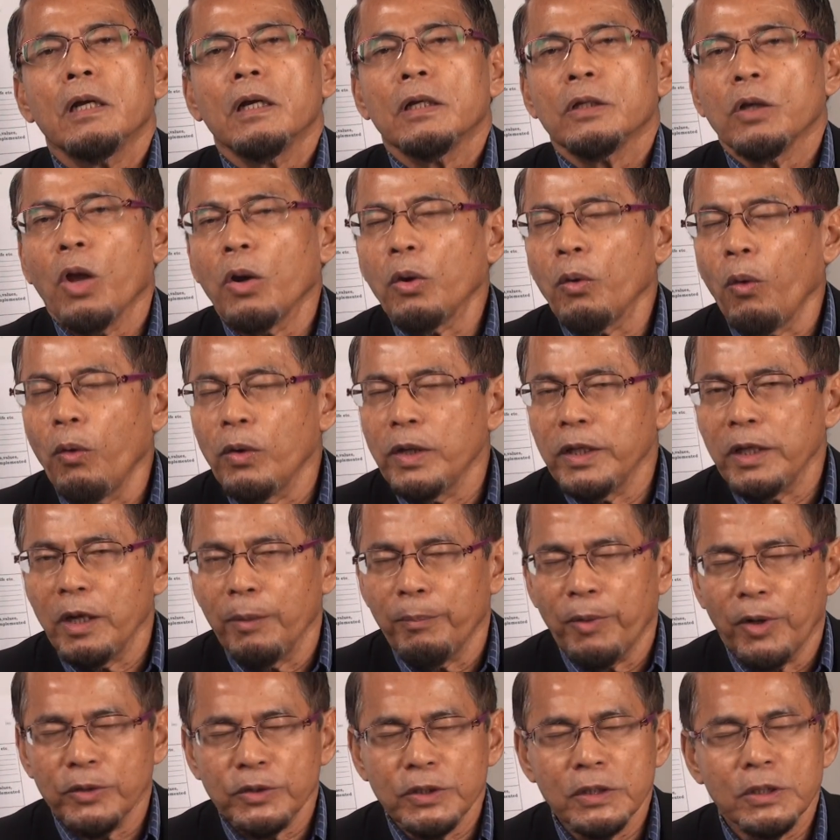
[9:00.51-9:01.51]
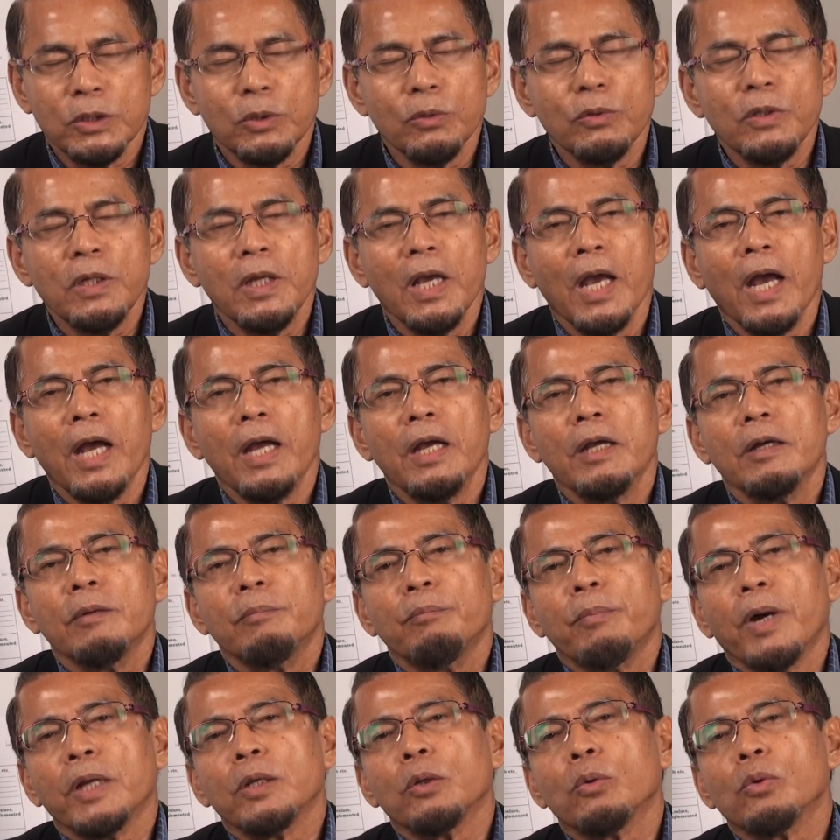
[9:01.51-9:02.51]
not only about this dunya but